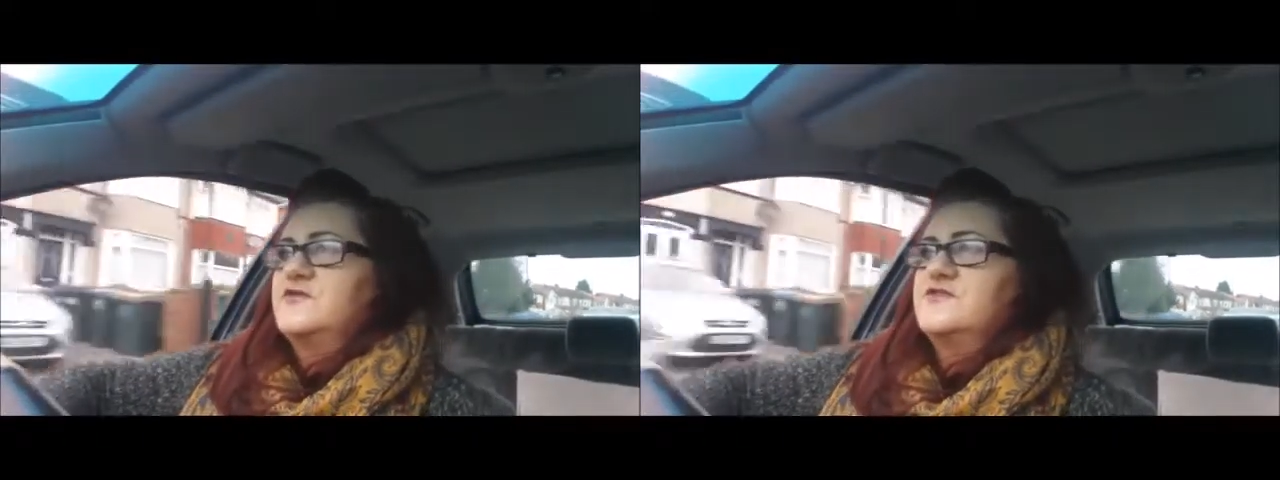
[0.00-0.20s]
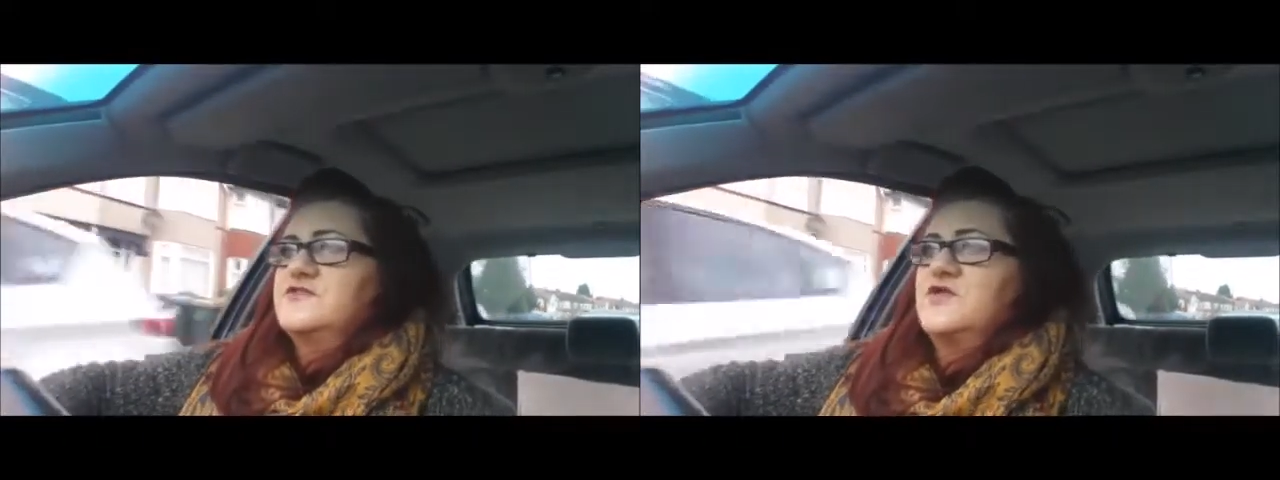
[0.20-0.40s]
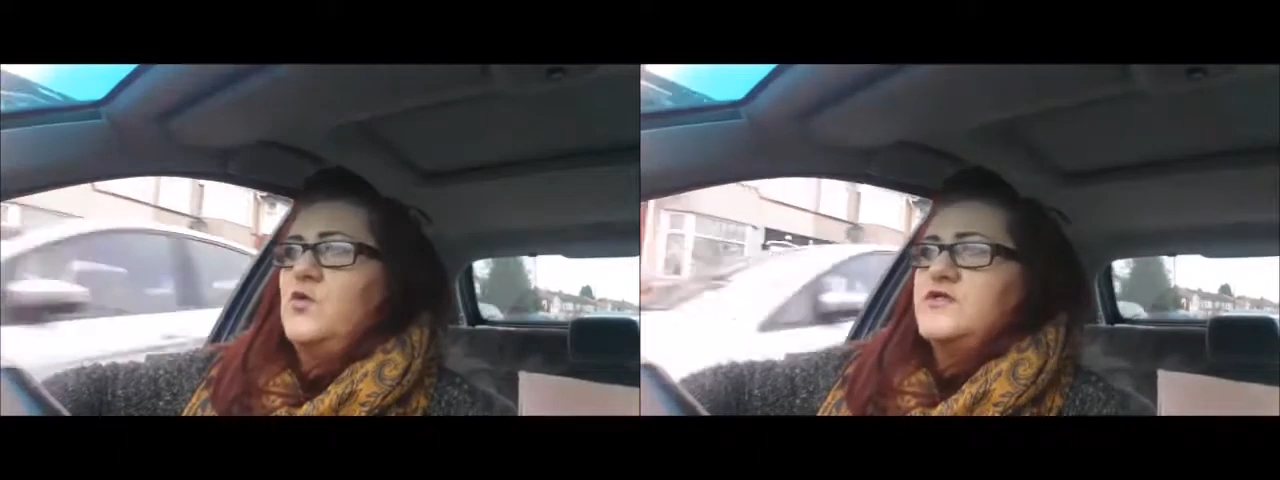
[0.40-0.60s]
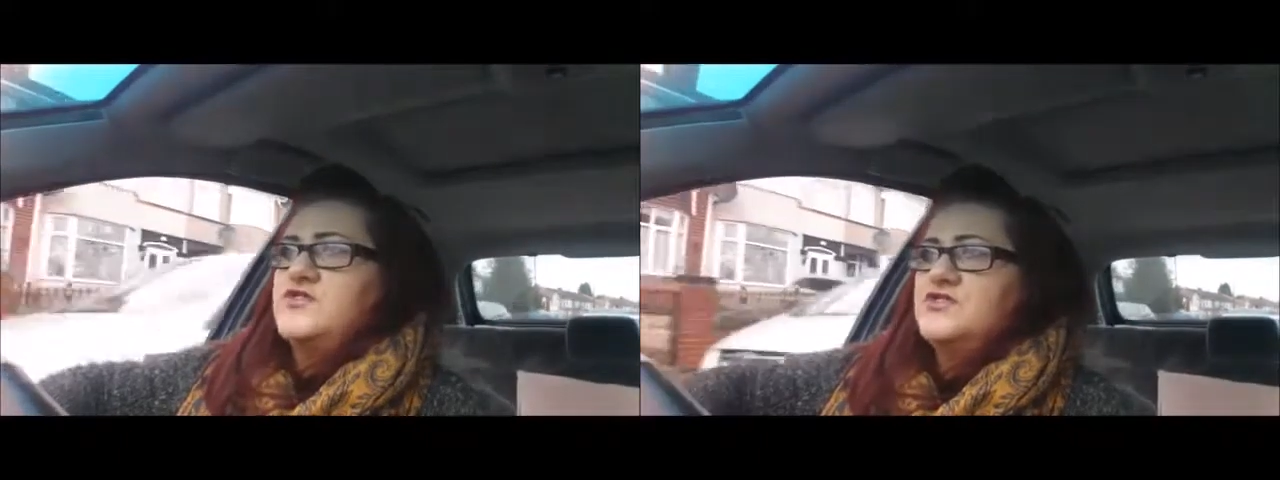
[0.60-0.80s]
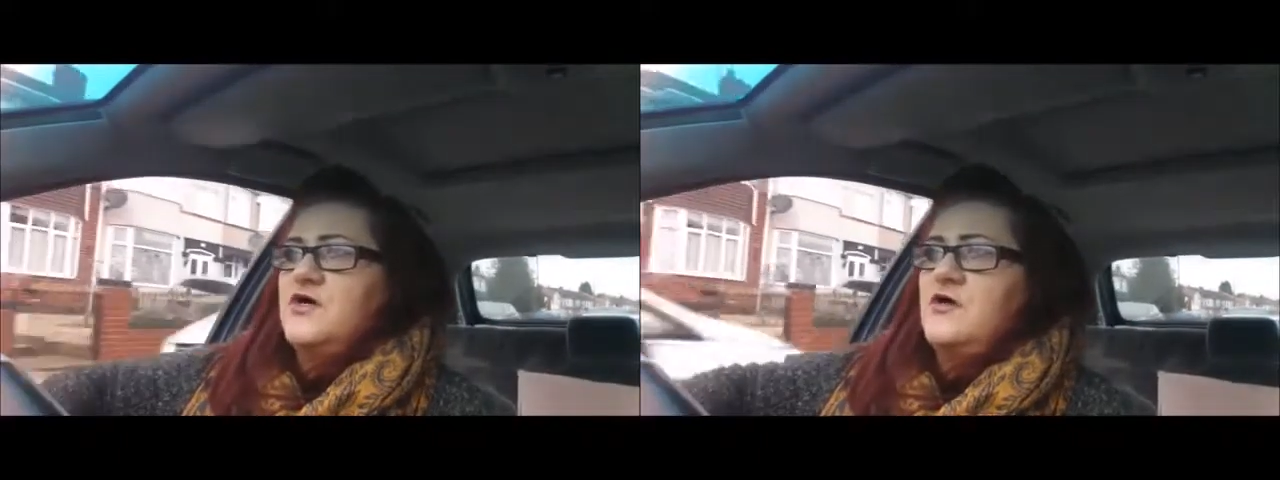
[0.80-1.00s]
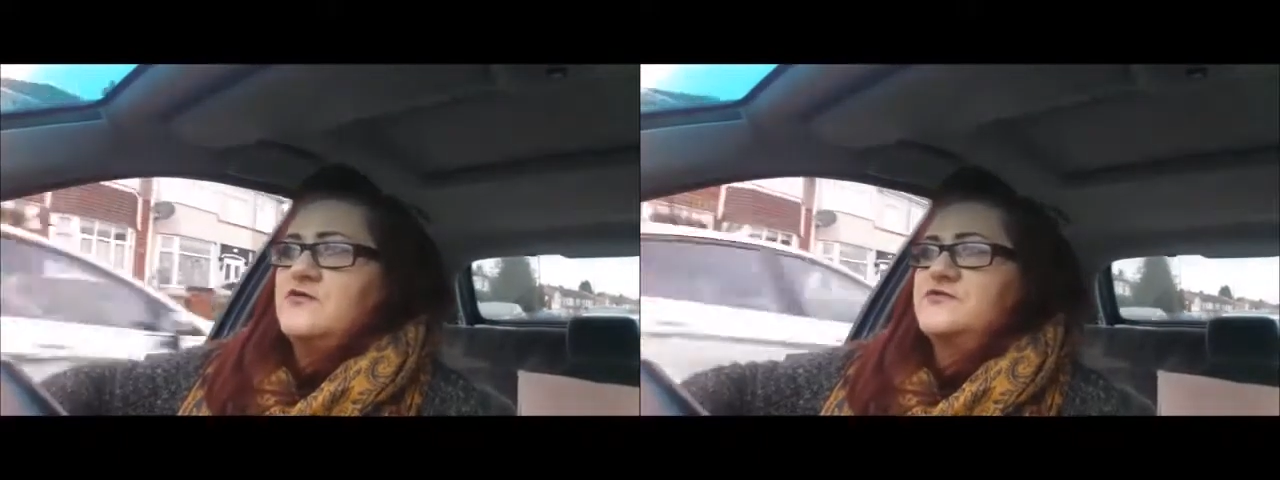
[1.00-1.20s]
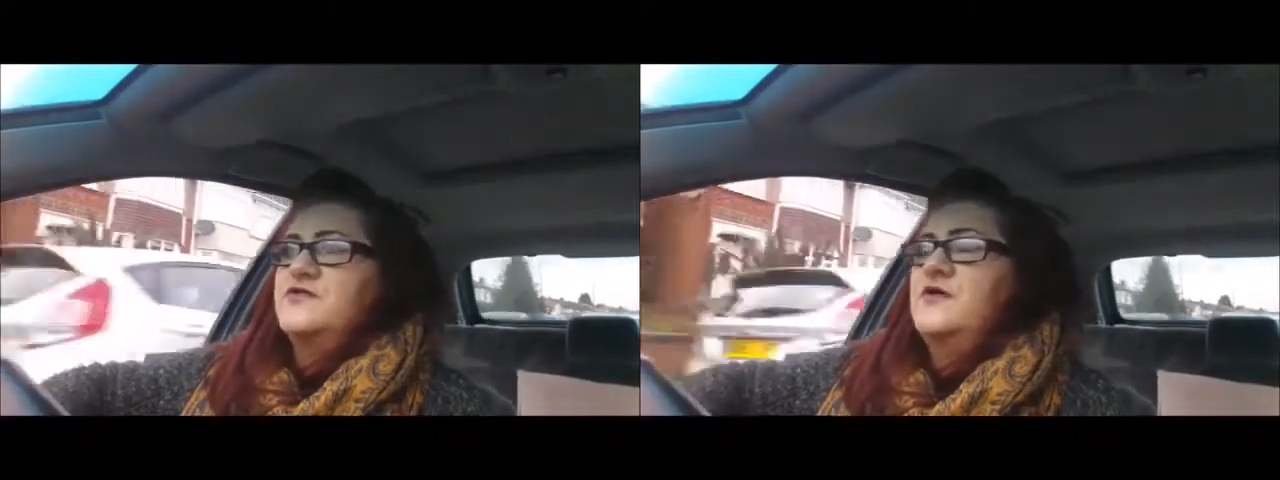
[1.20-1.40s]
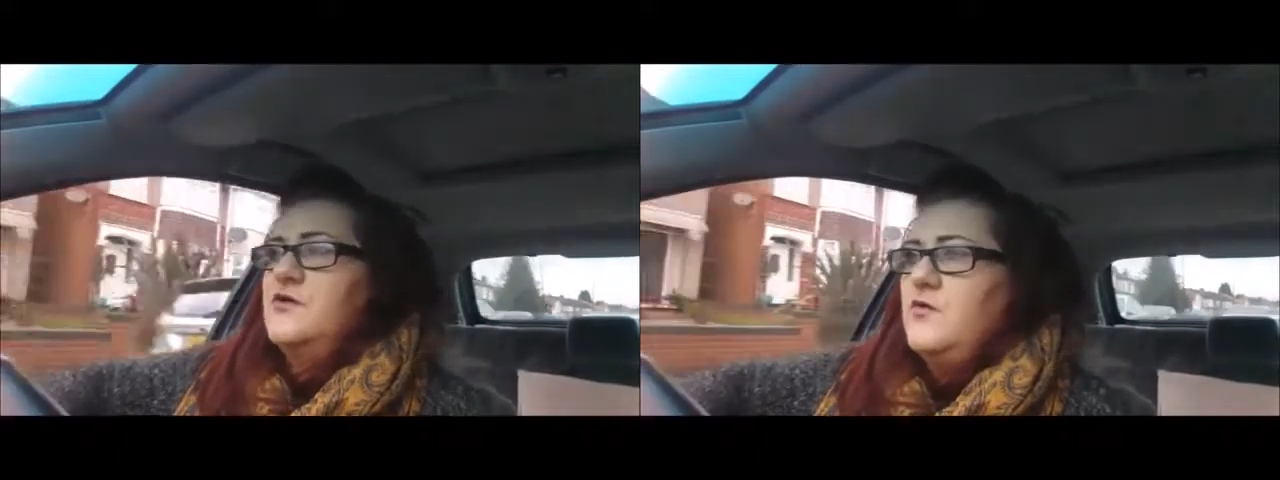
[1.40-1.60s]
So this is a question I
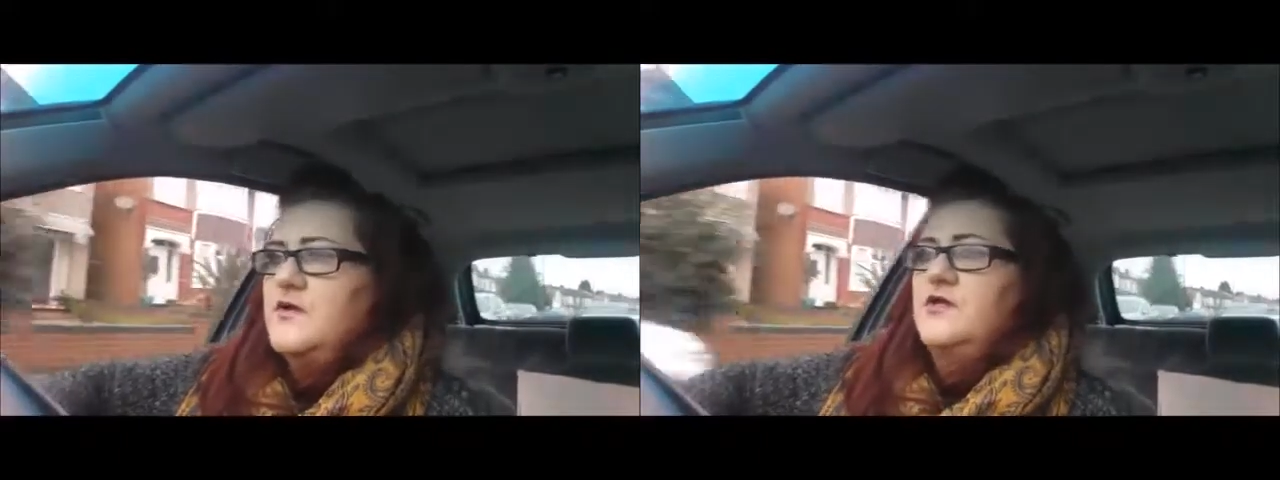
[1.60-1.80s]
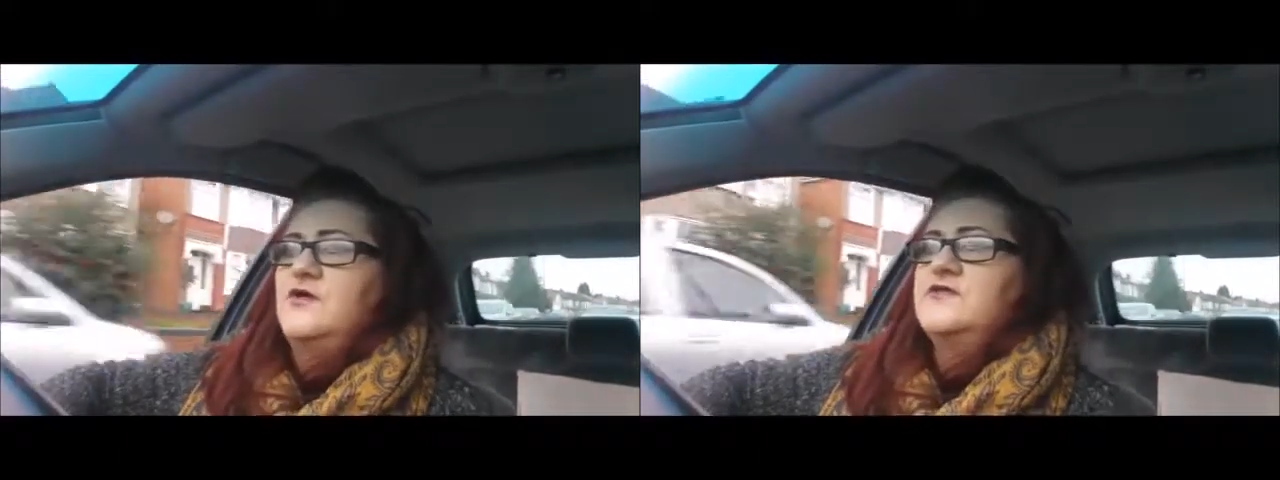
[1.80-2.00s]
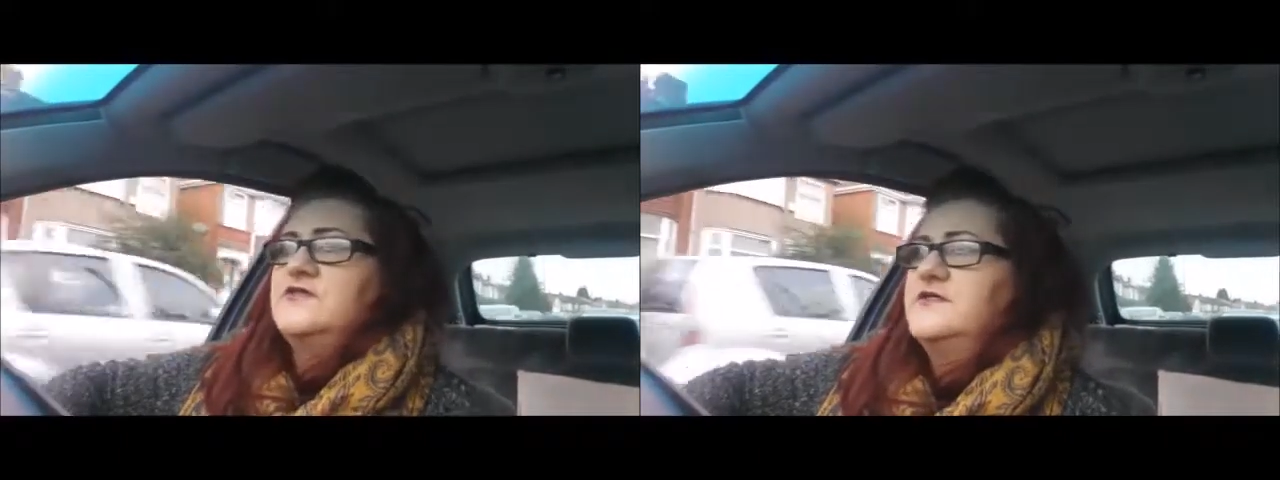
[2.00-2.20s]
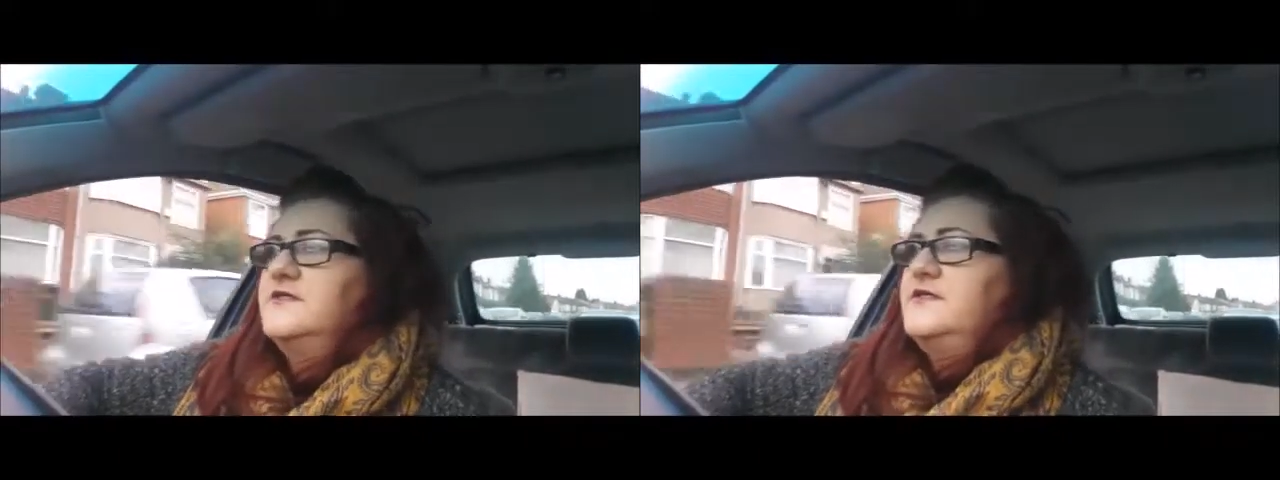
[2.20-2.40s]
ask quite a lot.